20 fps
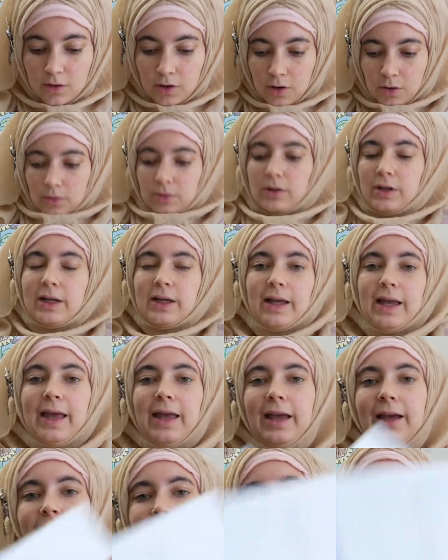Oh,
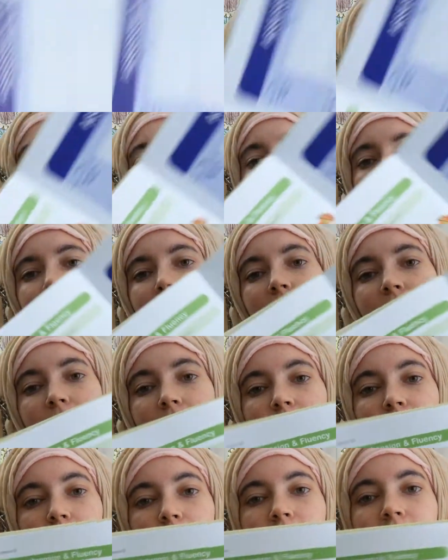and
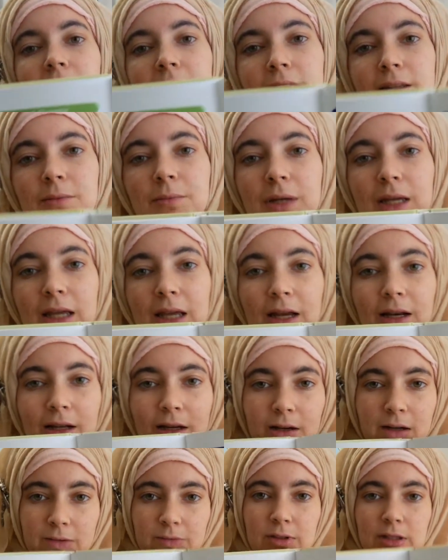if you look at the
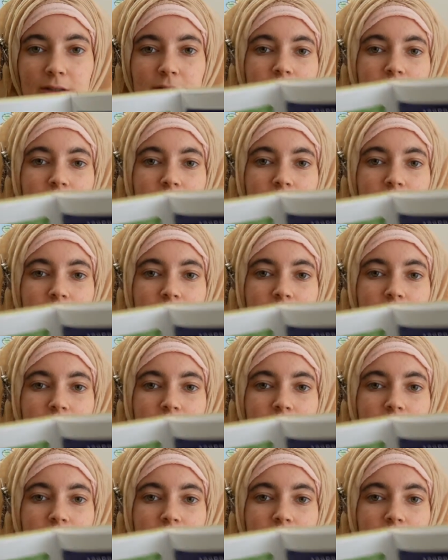beginning of the